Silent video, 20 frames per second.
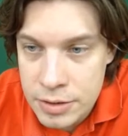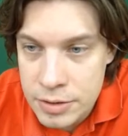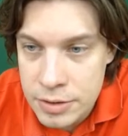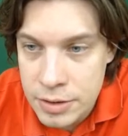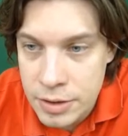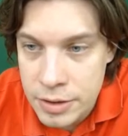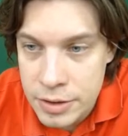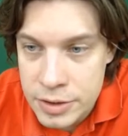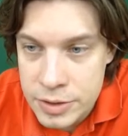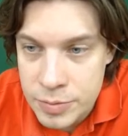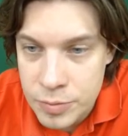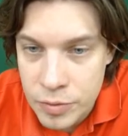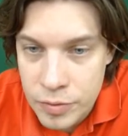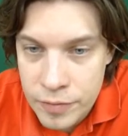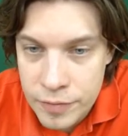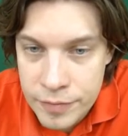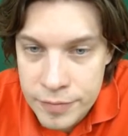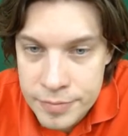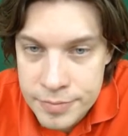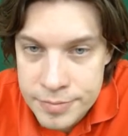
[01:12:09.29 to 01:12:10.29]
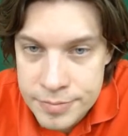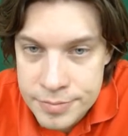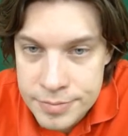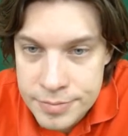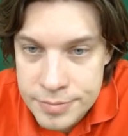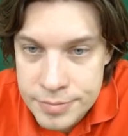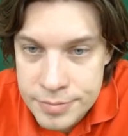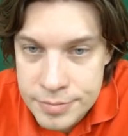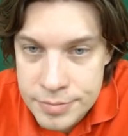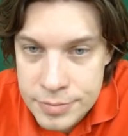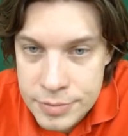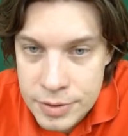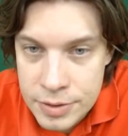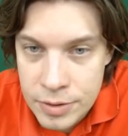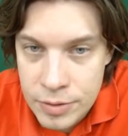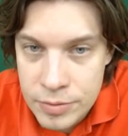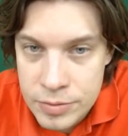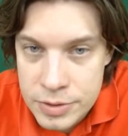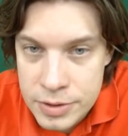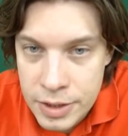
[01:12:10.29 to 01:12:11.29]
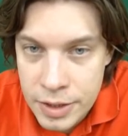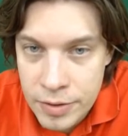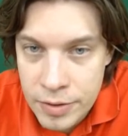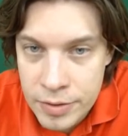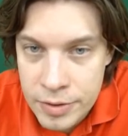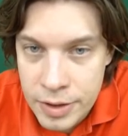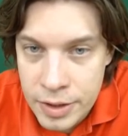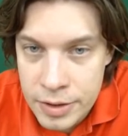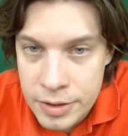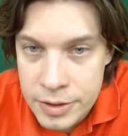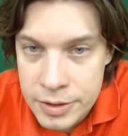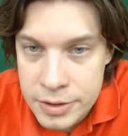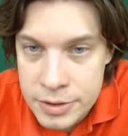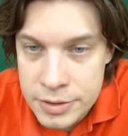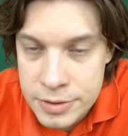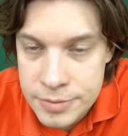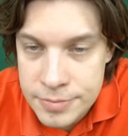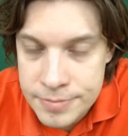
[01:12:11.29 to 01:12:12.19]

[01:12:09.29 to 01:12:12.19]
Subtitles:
this move goes there, then this.